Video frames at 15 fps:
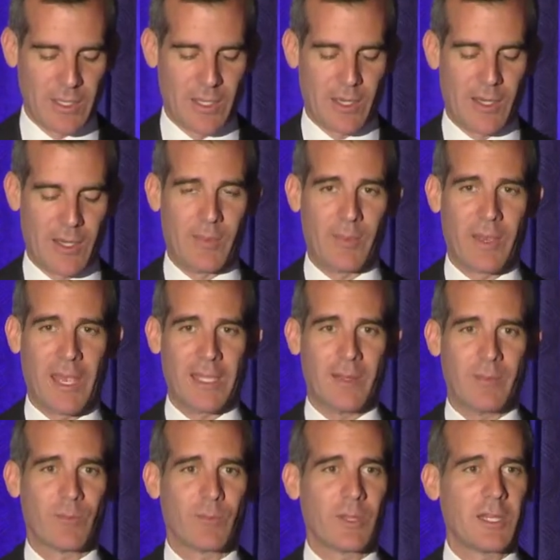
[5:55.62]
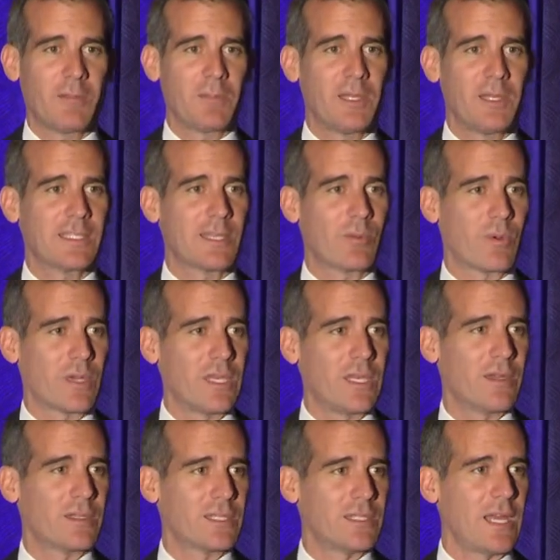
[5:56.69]
And I'm really pleased that we're
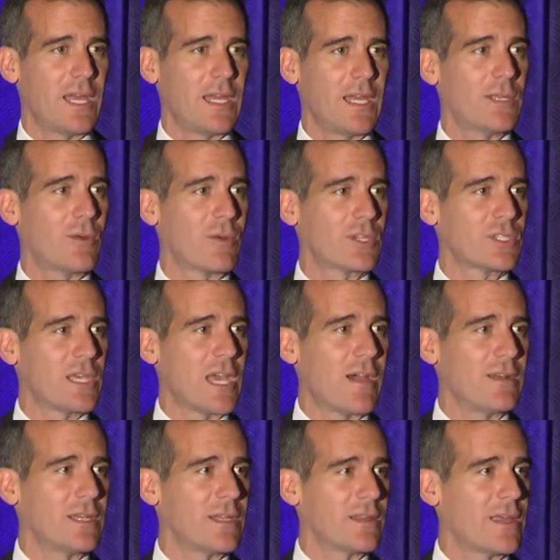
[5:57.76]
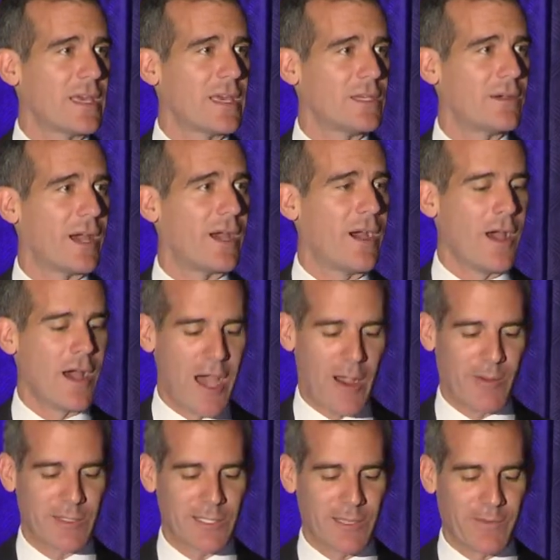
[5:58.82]
here today in Orange County, and thank you. I
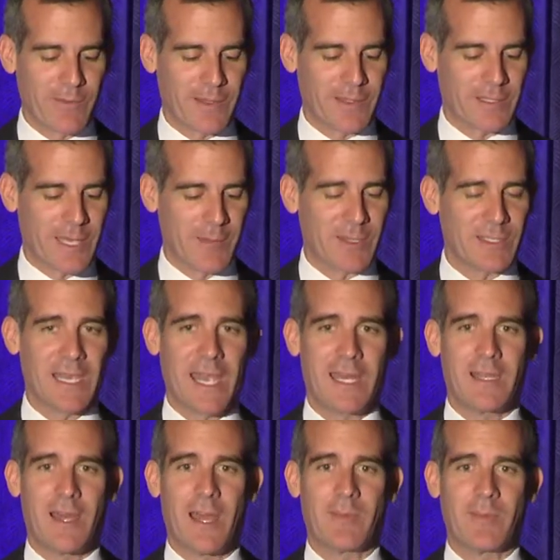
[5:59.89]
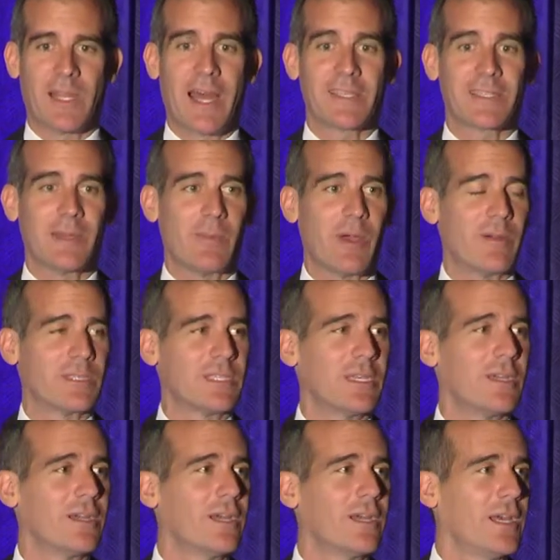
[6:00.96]
always love it coming to Anaheim. The last time I was
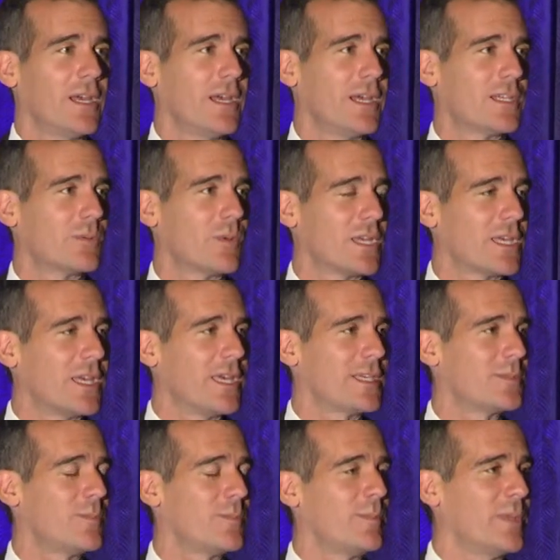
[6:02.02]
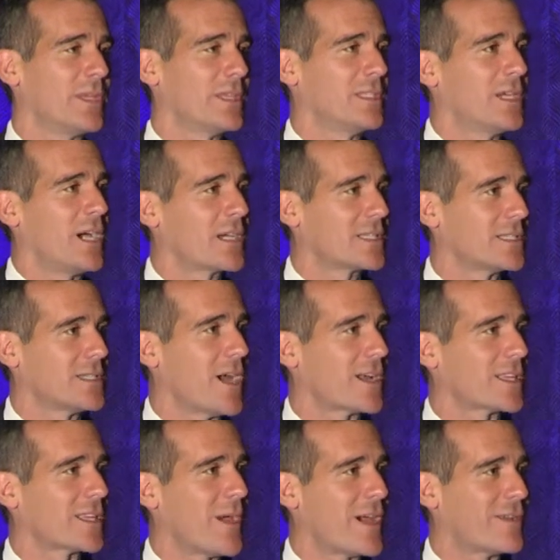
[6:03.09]
here is when the Kings beat the Ducks and
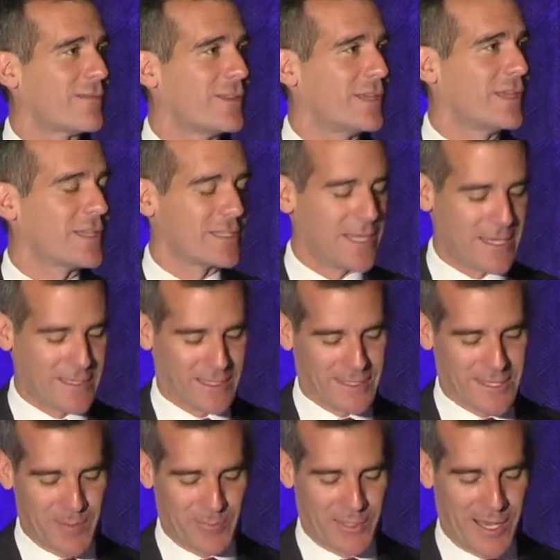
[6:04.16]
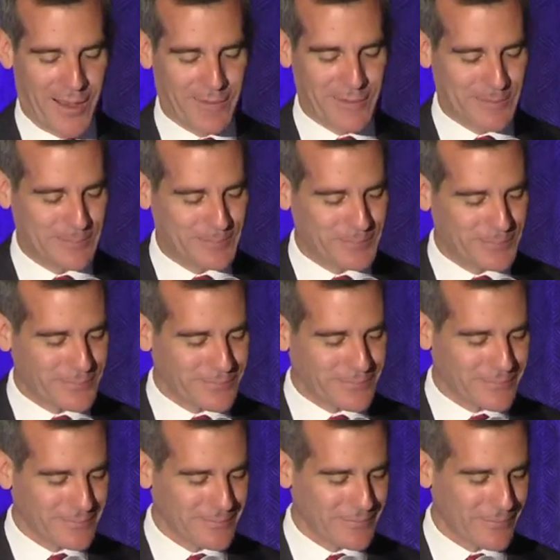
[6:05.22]
knocked them out of the Stanley Cup
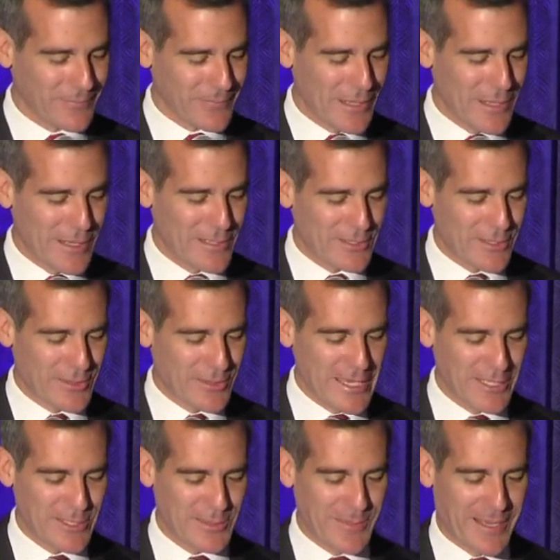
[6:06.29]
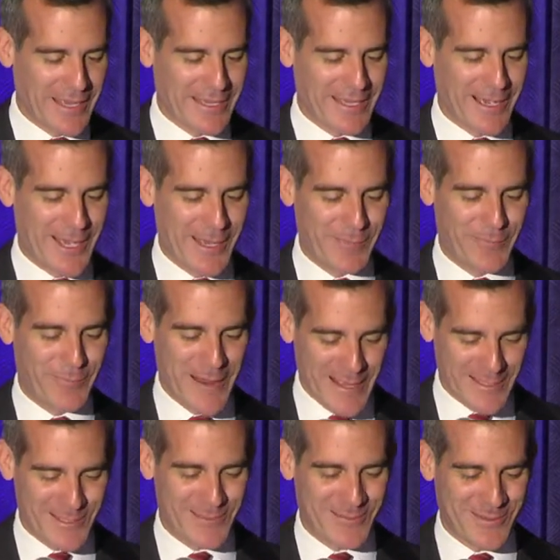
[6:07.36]
playoffs. So thank you to my Anaheim
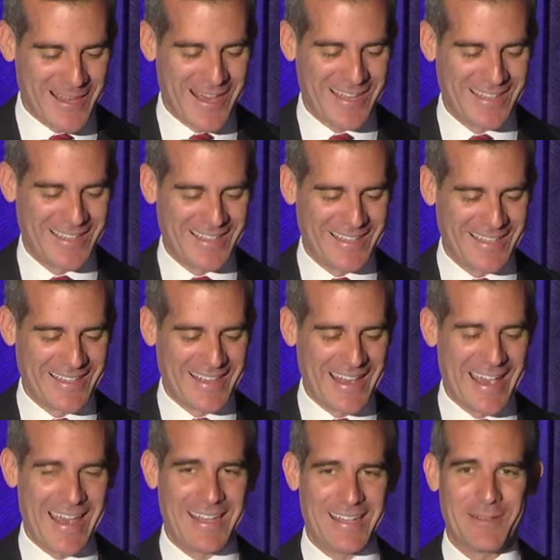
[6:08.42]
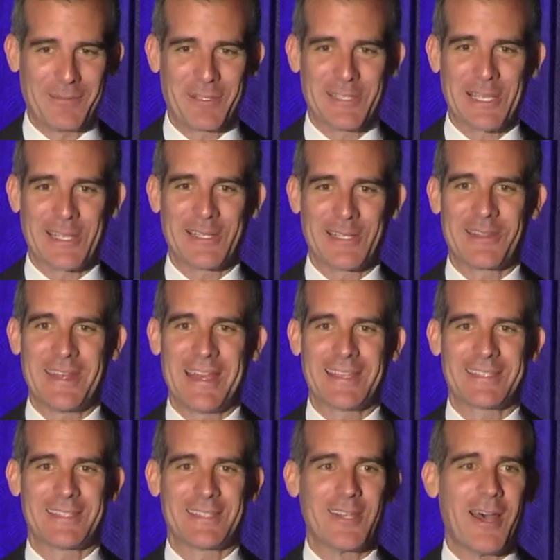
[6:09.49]
friends for that. And particular
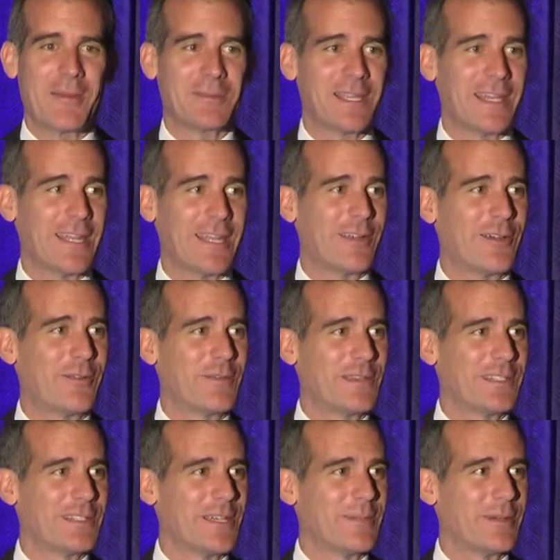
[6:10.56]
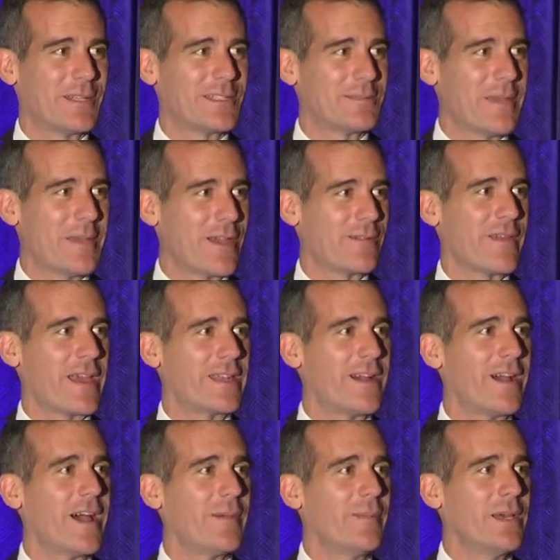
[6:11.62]
thanks to Tom Tate. I don't know if he's here, but as mayor of
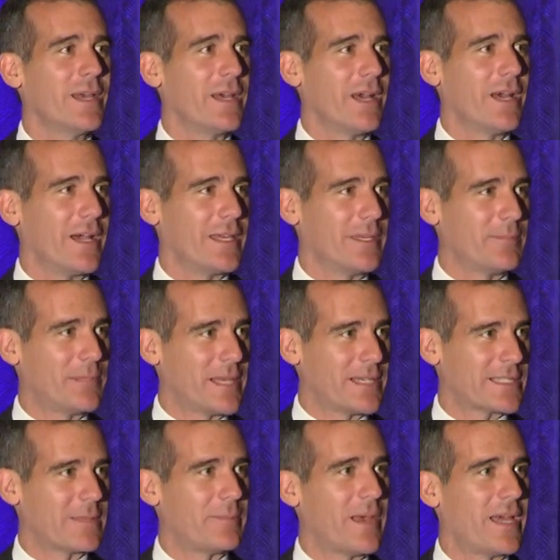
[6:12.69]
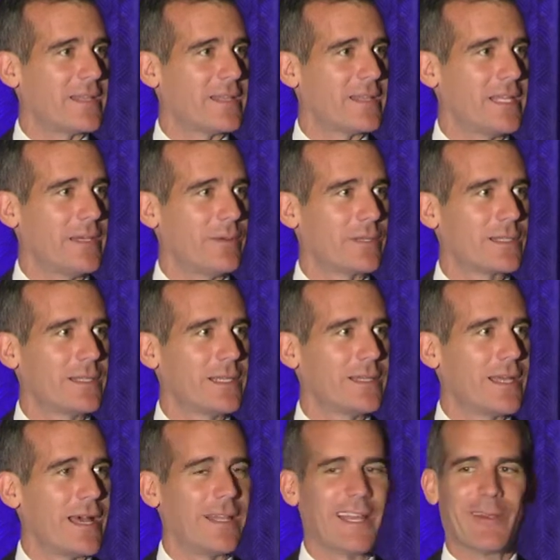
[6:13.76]
Anaheim, he placed the bet that he would
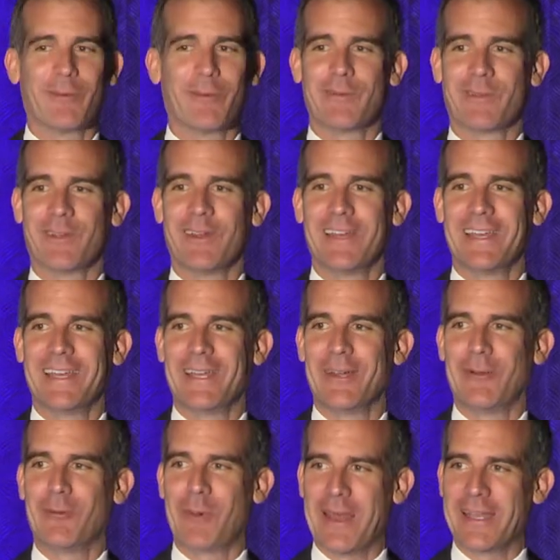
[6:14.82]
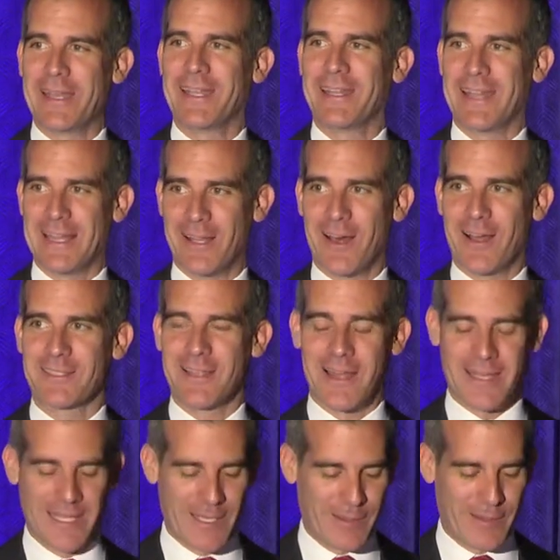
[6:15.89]
clean the LA River when they lost,
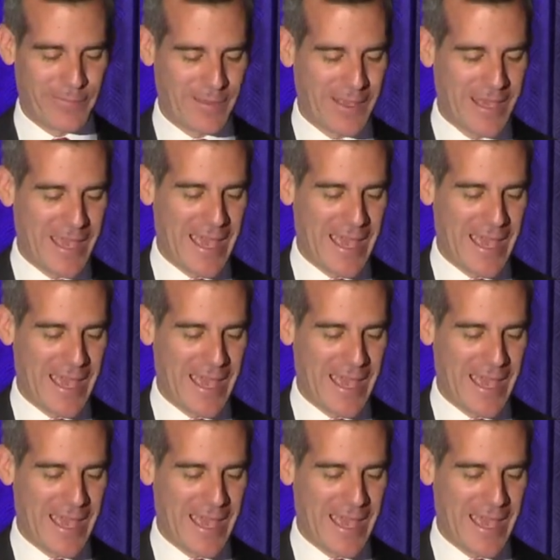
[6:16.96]
not if.